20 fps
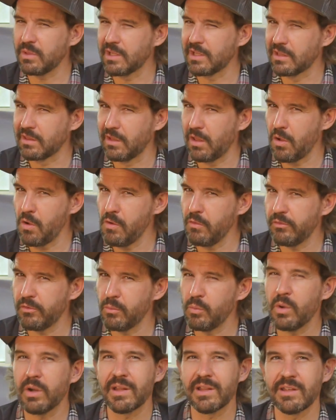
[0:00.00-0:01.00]
really low
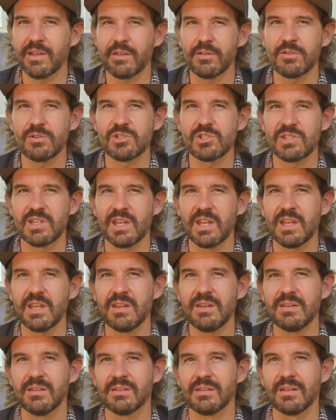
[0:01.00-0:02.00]
from what I
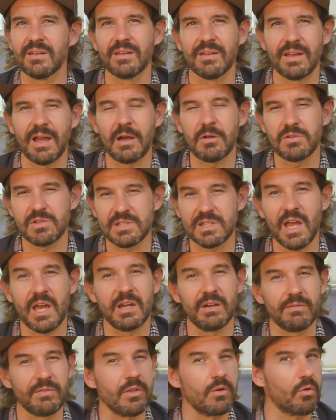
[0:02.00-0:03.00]
understand, uh,
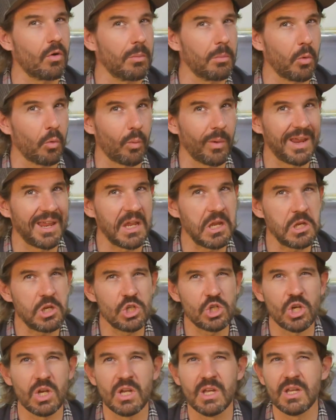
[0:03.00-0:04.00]
outside of the normal
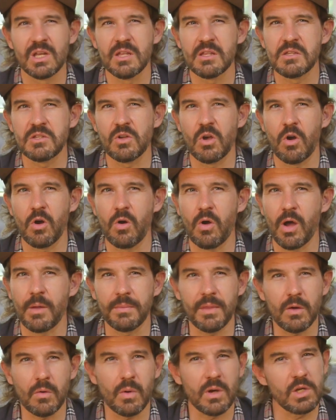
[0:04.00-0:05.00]
range. So I'm
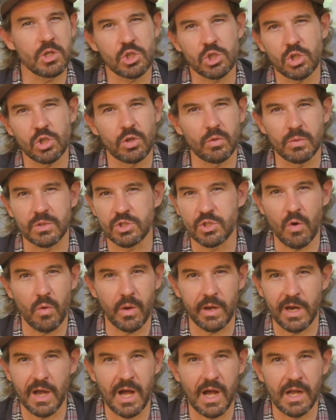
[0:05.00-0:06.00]
not quite sure what's
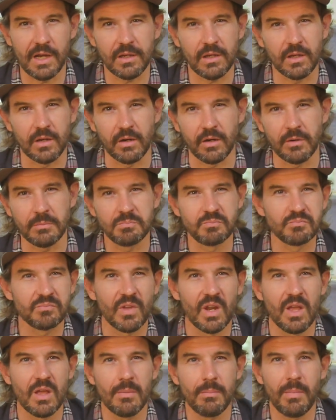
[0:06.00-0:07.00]
going on here.
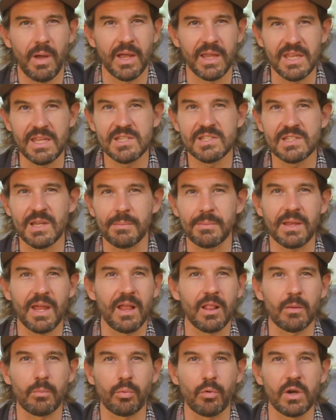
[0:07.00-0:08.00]
My E-step
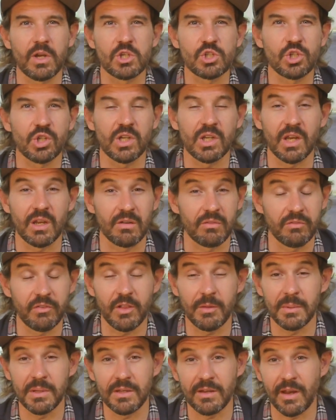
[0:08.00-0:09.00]
calibration and
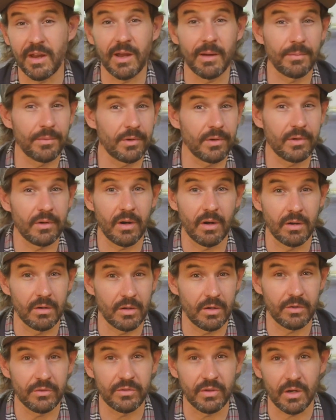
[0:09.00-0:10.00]
filament diameter are
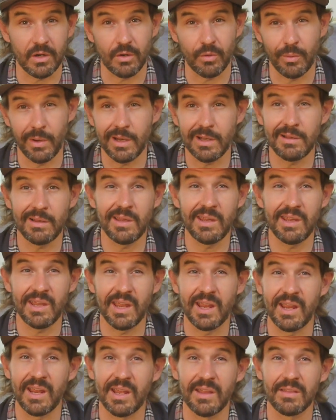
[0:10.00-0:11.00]
all set correctly
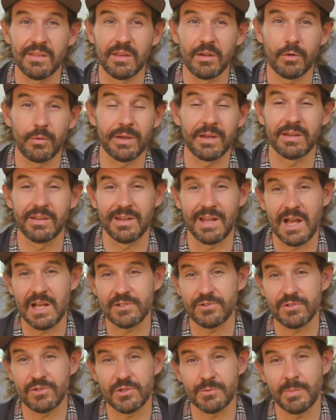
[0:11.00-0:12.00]
and the correct
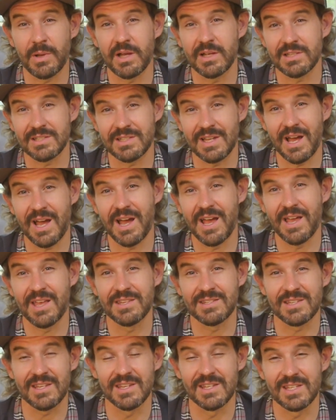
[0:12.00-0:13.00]
nozzle spot
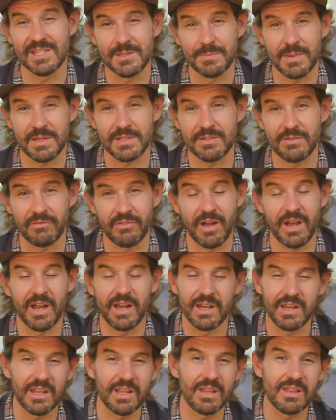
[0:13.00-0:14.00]
size is
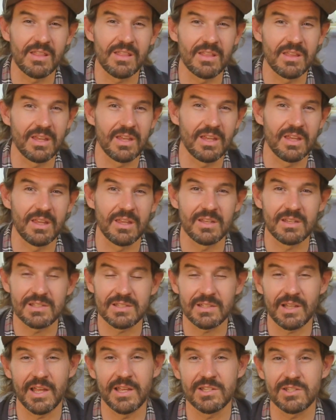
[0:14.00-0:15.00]
specified in the
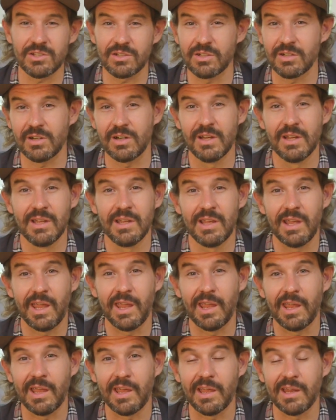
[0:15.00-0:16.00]
slicer
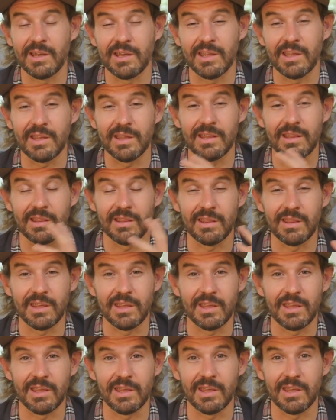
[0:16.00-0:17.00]
and in
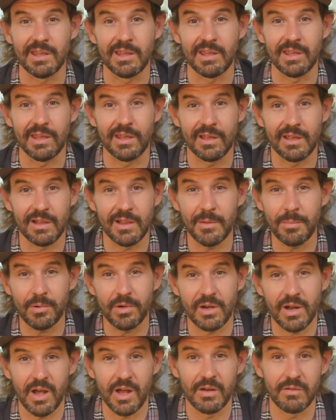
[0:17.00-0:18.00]
the Klipper
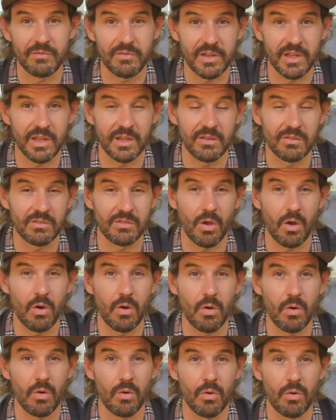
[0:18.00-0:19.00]
config.
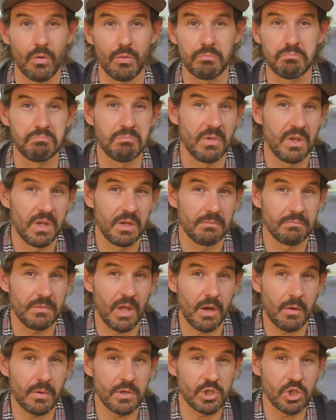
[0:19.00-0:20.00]
So
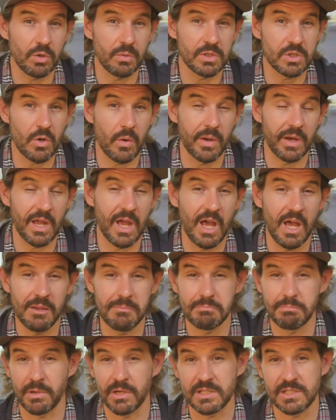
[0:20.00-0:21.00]
not quite sure what's going
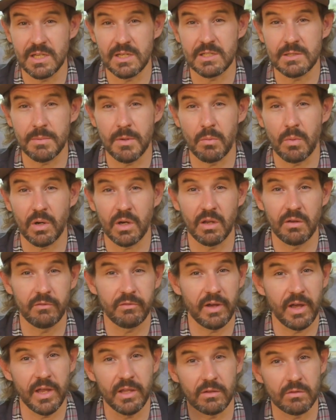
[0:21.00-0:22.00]
on, but it seems to be working
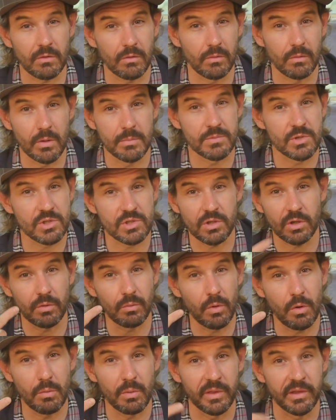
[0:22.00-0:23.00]
fine. So I'm just gonna
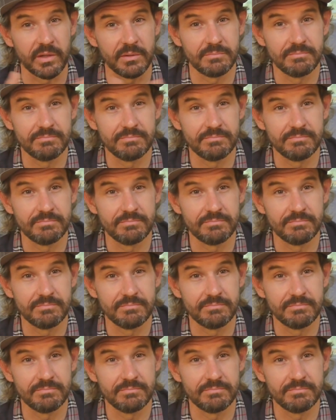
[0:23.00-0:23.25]
roll with it.